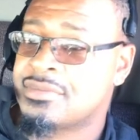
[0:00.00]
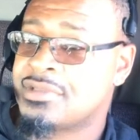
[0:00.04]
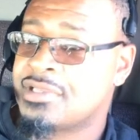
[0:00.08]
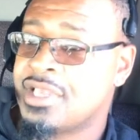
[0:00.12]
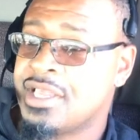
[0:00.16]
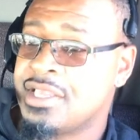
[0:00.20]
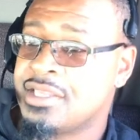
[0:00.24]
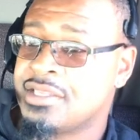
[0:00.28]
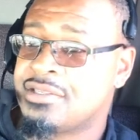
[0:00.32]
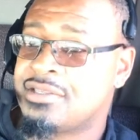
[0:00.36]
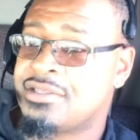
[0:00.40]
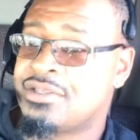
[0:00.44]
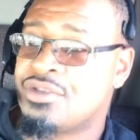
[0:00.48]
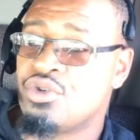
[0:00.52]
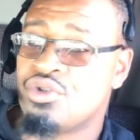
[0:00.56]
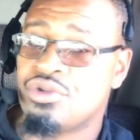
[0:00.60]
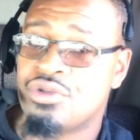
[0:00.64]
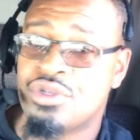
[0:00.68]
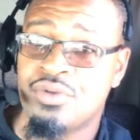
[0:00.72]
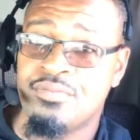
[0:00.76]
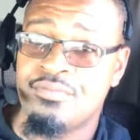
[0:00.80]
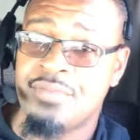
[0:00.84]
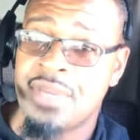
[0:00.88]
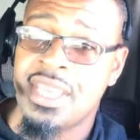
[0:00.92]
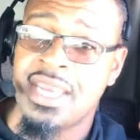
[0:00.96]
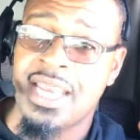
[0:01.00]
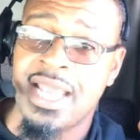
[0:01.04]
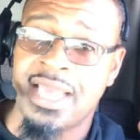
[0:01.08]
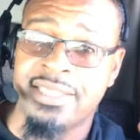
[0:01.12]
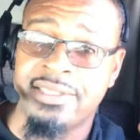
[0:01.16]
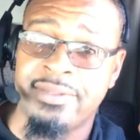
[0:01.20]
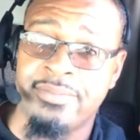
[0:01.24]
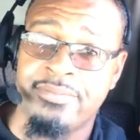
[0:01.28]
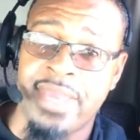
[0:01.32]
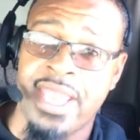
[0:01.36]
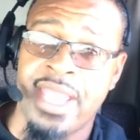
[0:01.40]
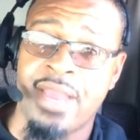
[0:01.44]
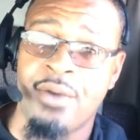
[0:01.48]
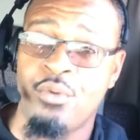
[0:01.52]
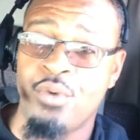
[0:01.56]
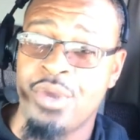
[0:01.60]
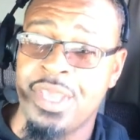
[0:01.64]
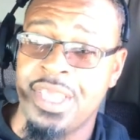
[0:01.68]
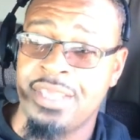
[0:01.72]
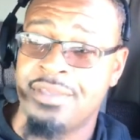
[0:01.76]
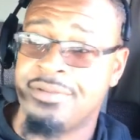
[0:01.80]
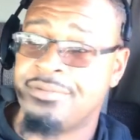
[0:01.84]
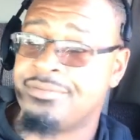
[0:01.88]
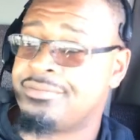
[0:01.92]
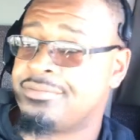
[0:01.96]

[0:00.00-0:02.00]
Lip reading: Cause to me that's a bad week.